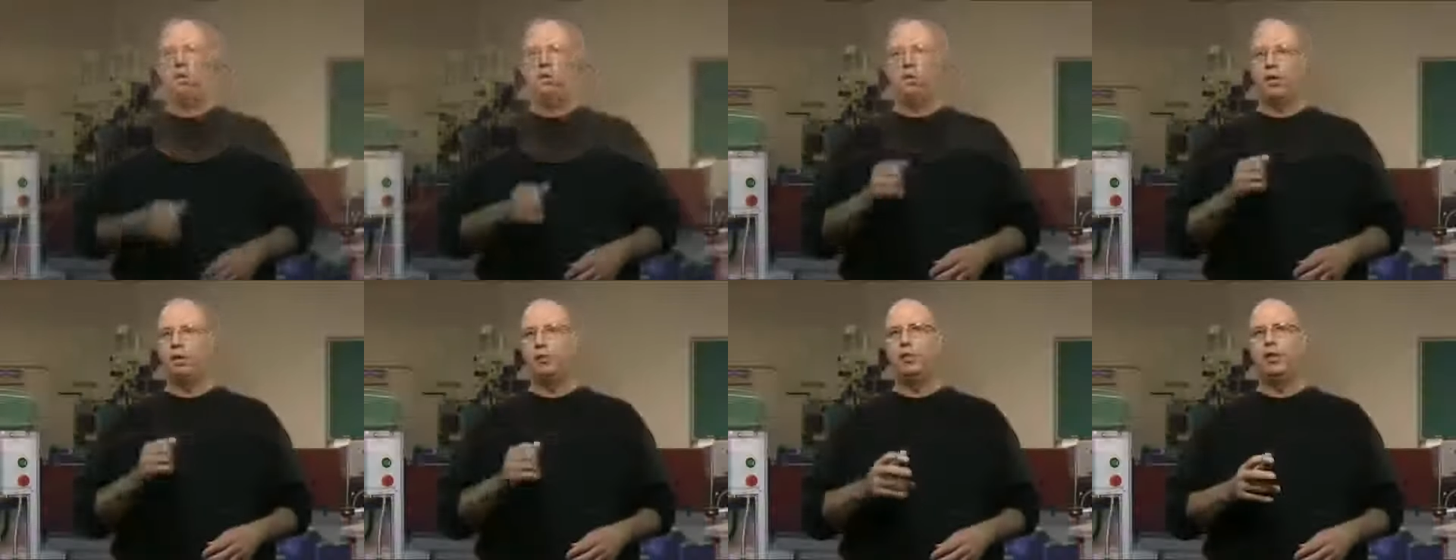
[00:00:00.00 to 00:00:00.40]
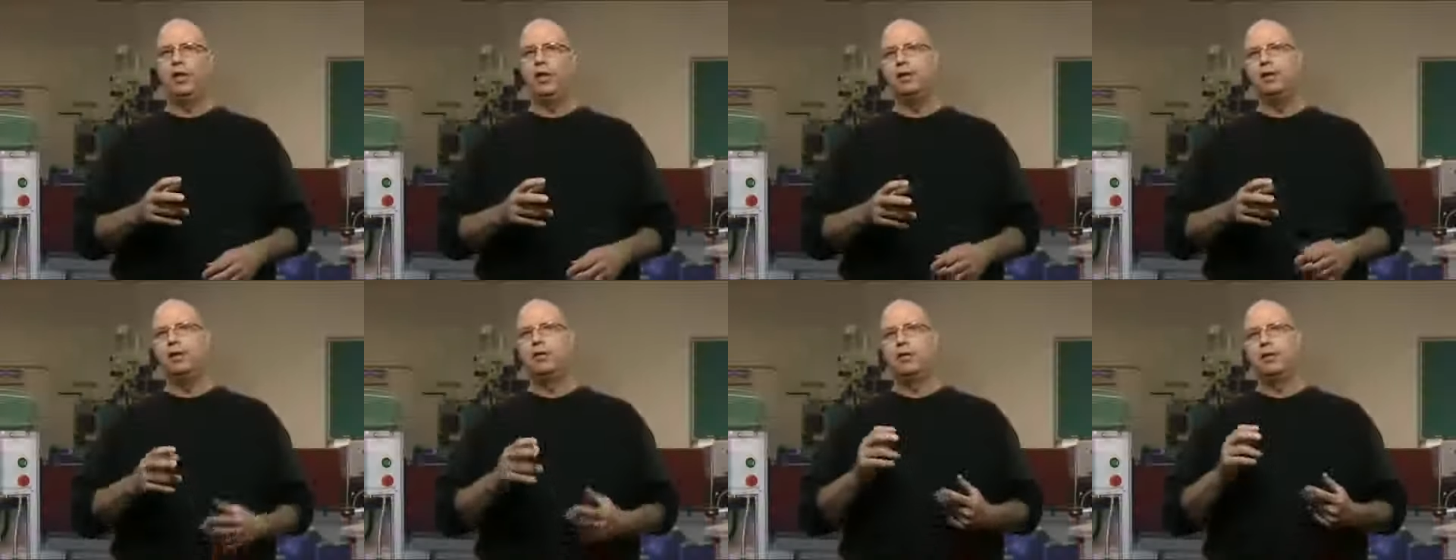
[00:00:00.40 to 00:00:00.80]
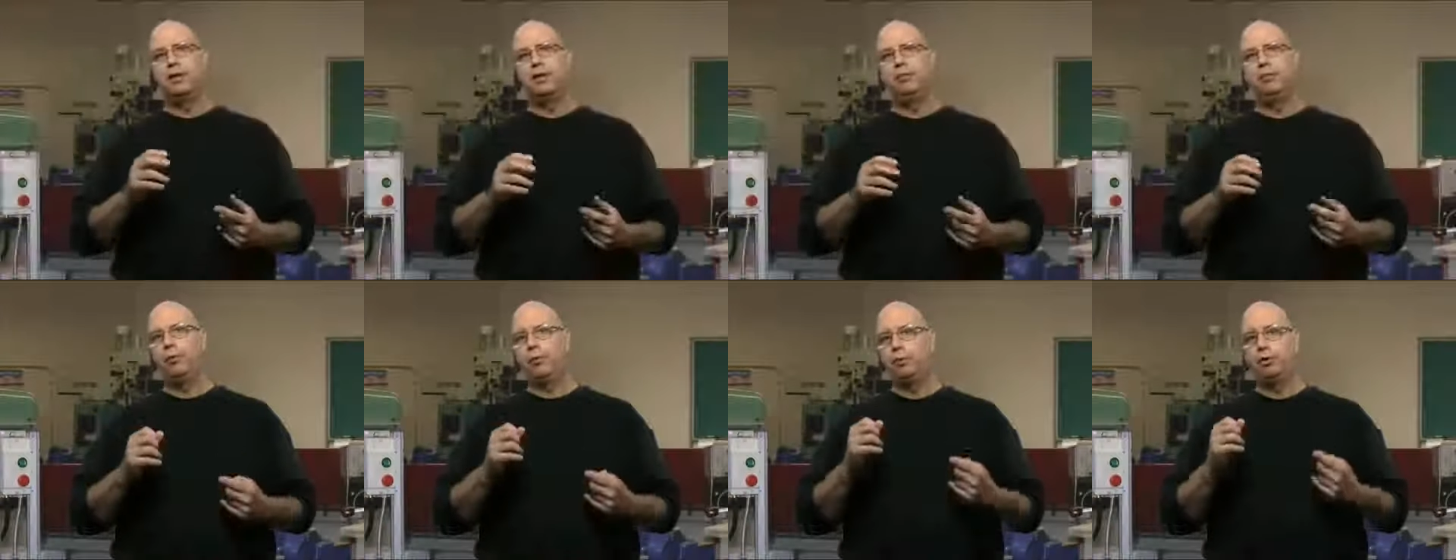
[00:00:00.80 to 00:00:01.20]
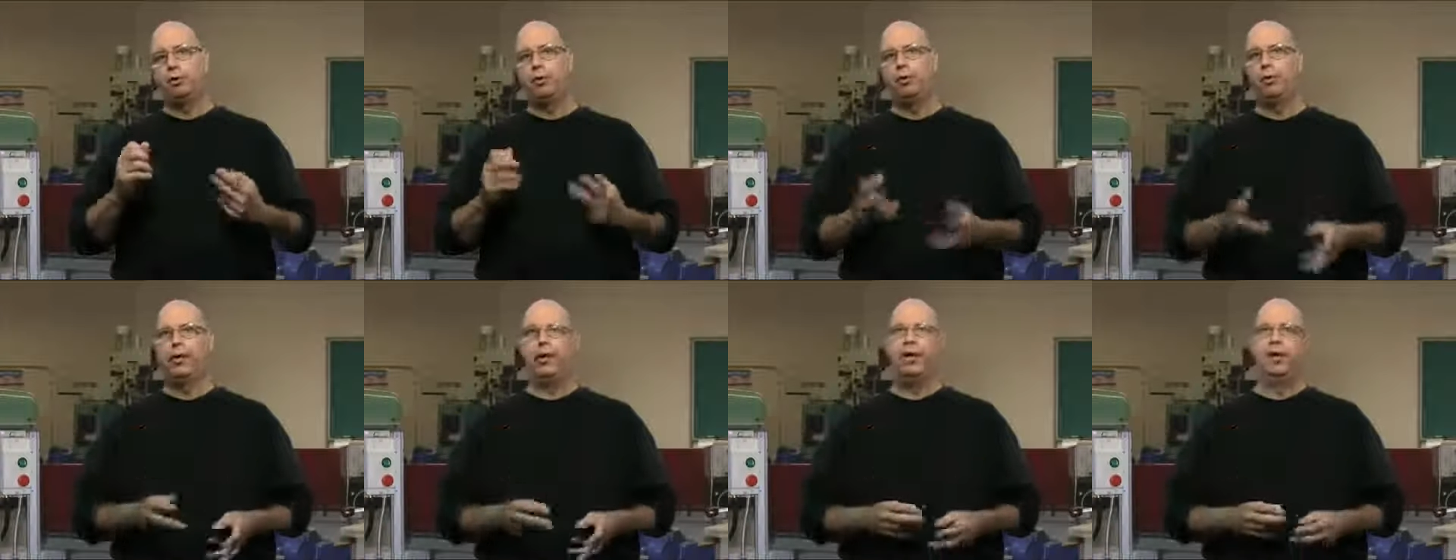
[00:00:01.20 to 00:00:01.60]
The critical
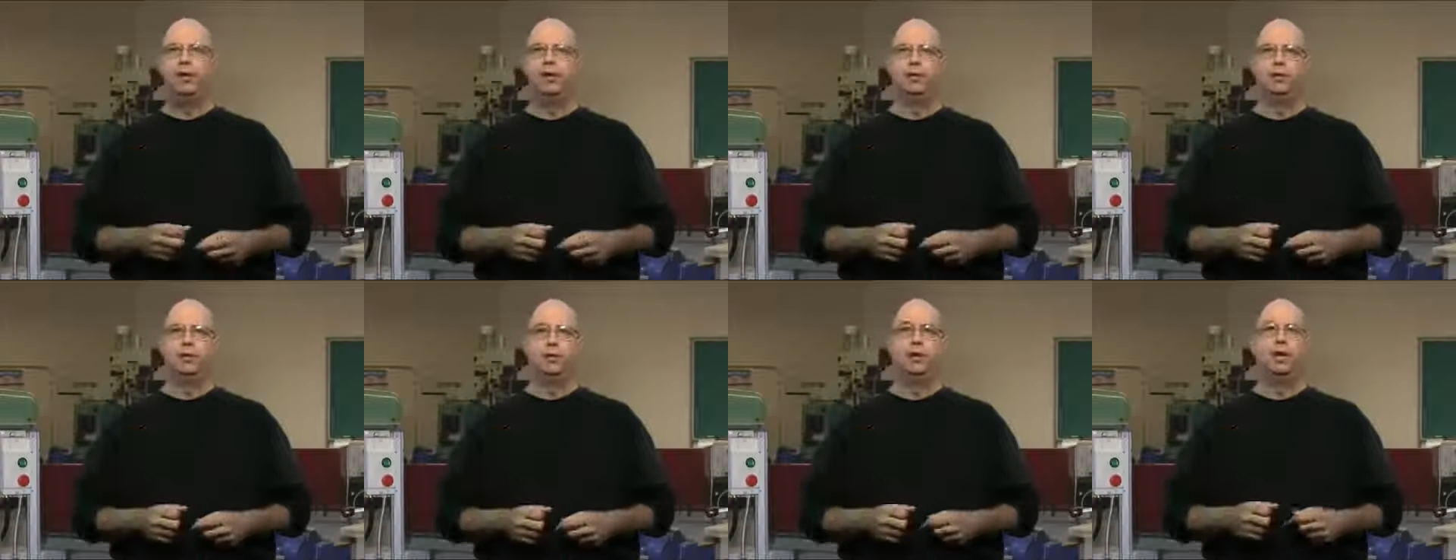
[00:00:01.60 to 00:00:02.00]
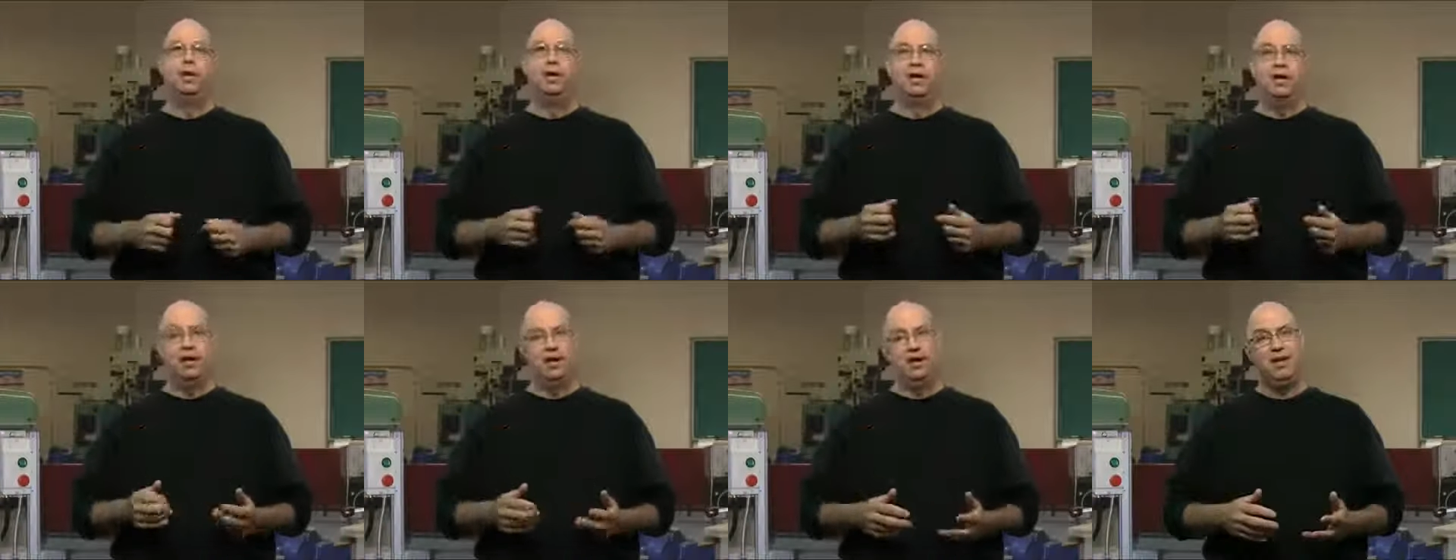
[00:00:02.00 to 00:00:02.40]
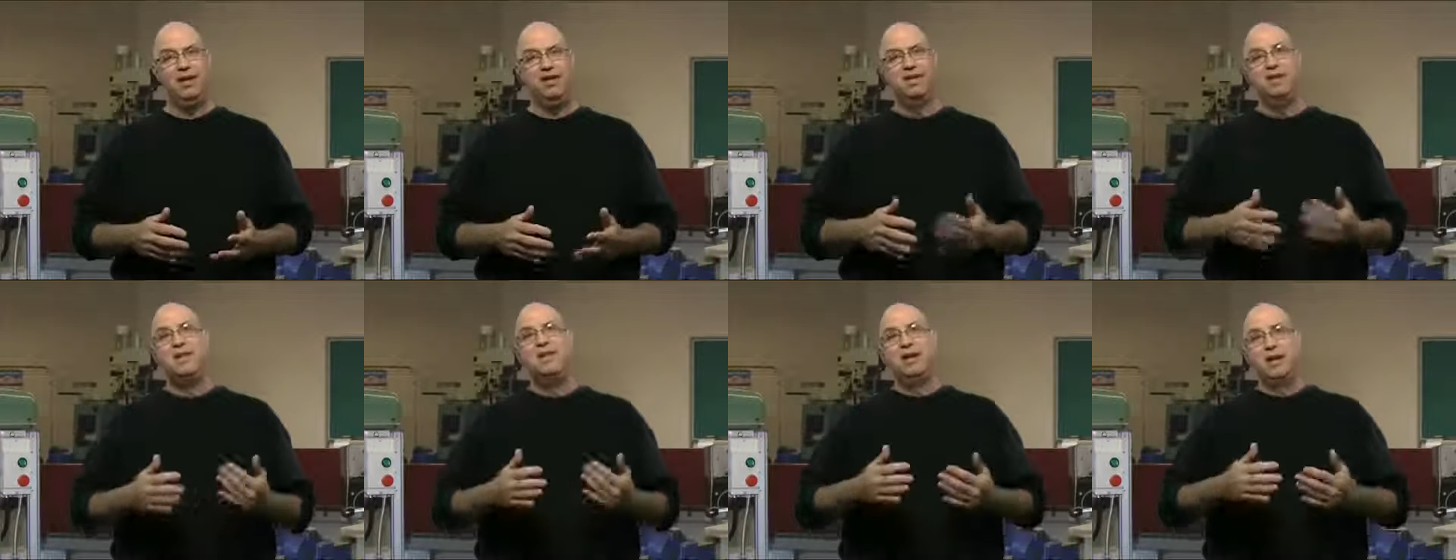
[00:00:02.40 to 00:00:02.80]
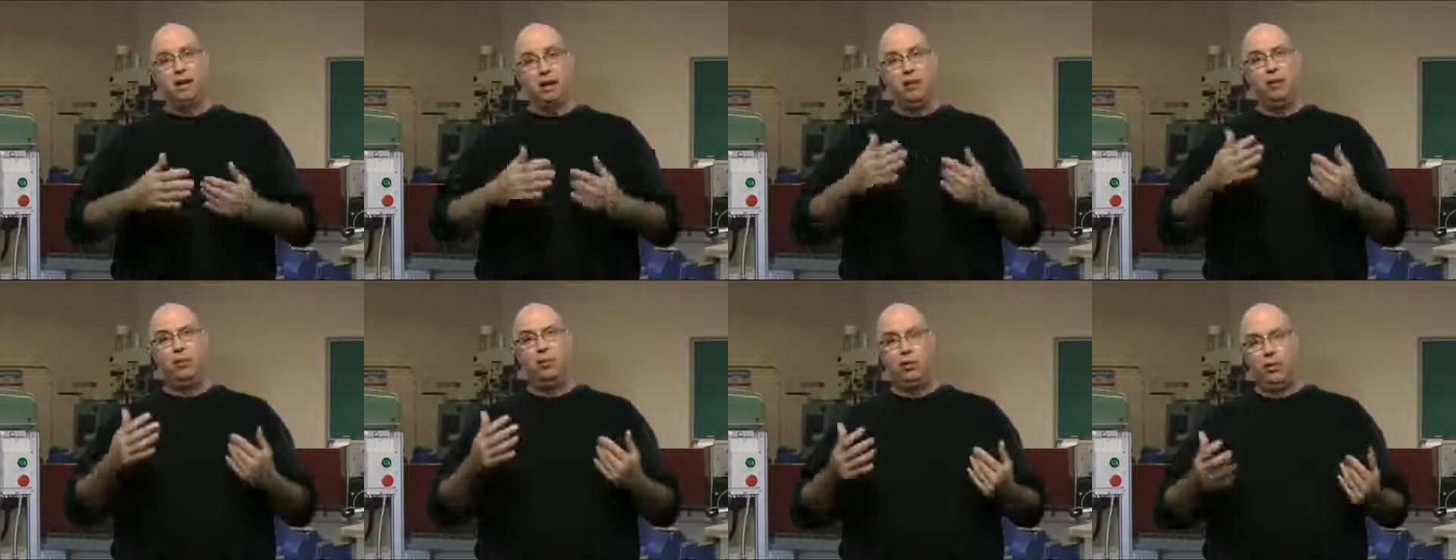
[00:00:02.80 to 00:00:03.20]
temperature range is
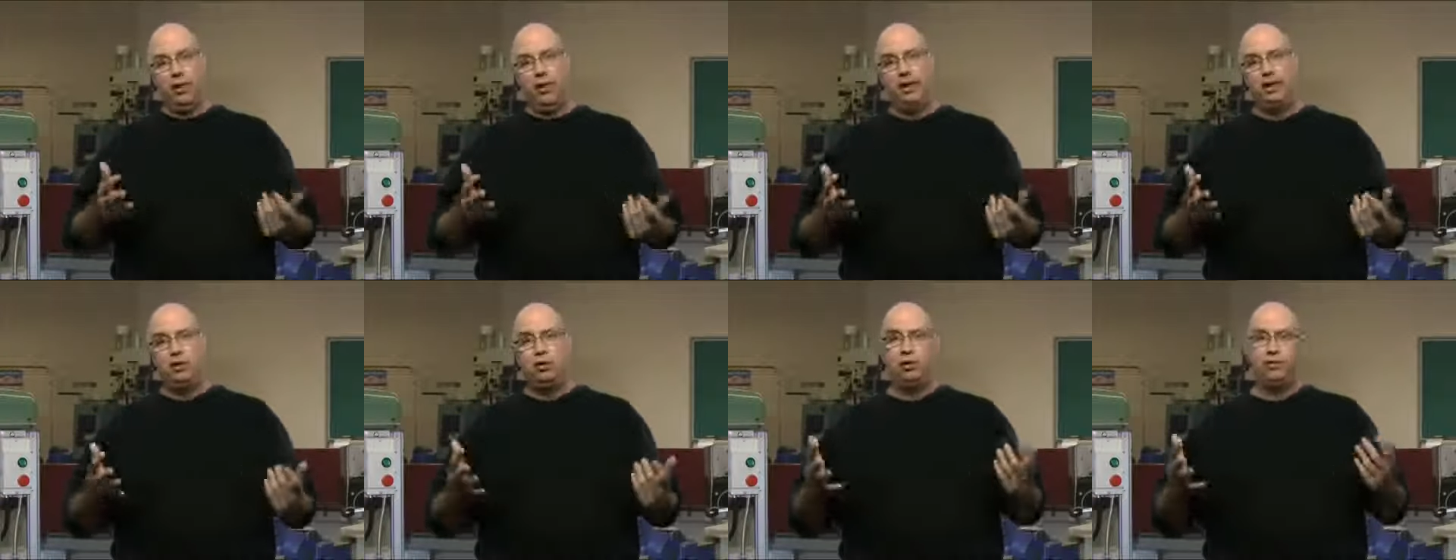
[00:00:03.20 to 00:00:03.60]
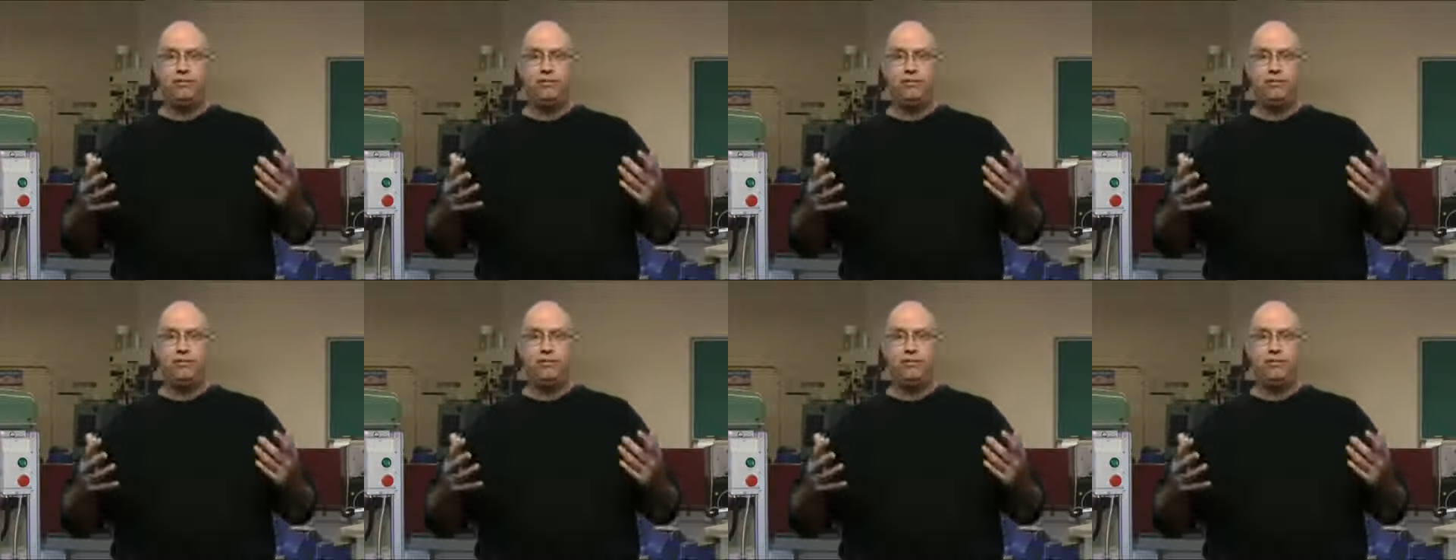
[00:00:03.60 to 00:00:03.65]
a range